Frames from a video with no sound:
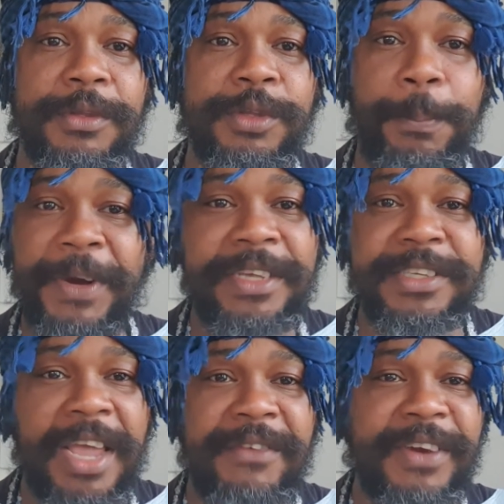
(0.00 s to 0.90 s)
to please
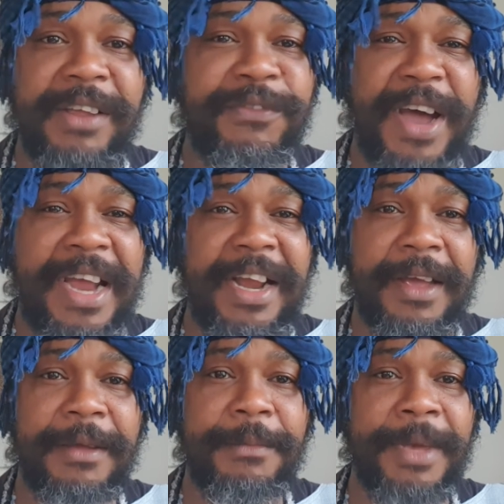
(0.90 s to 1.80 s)
the Heavenly Father?
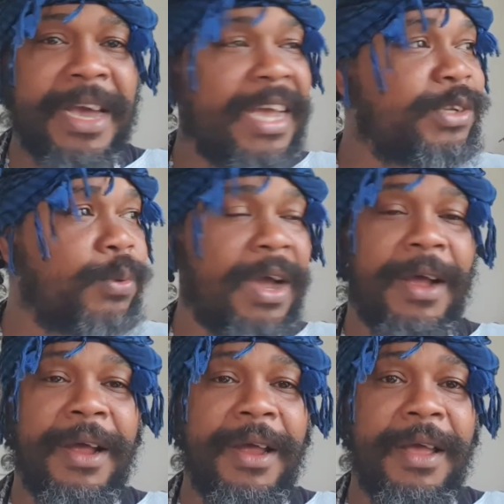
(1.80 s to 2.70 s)
Because
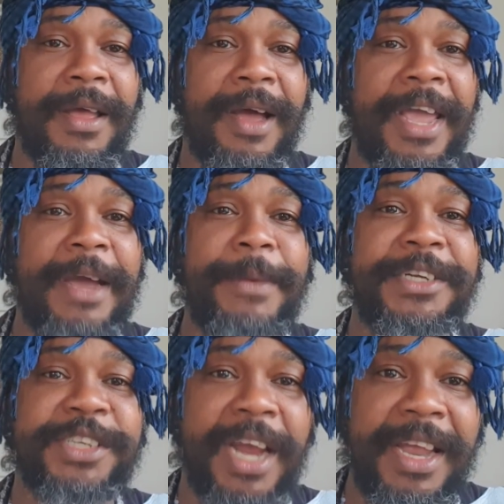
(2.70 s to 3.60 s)
what? I am a
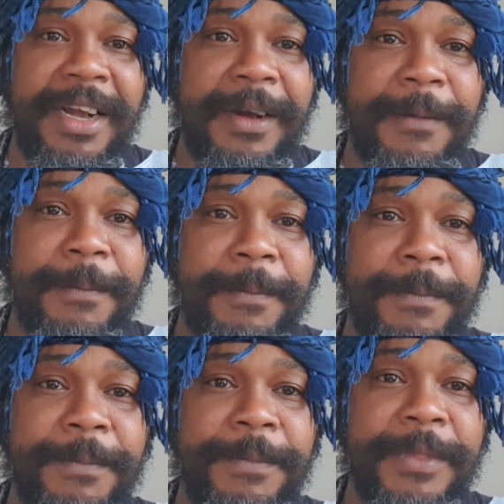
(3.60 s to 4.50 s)
child
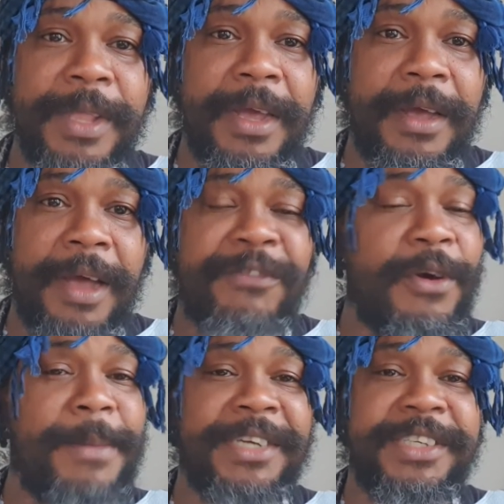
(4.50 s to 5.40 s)
of
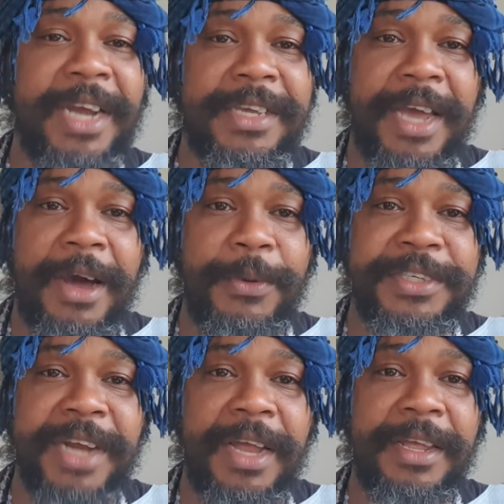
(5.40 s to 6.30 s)
Mashiach
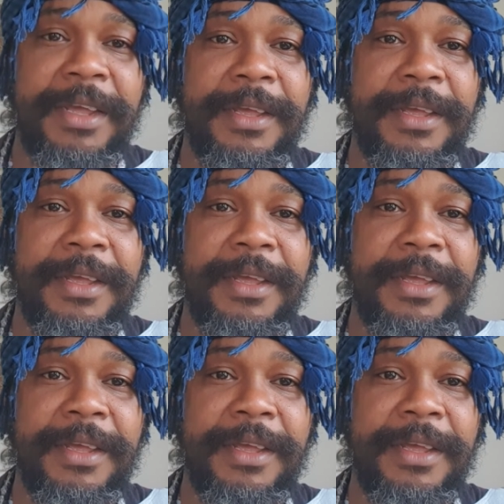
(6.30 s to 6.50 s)
Yahushai.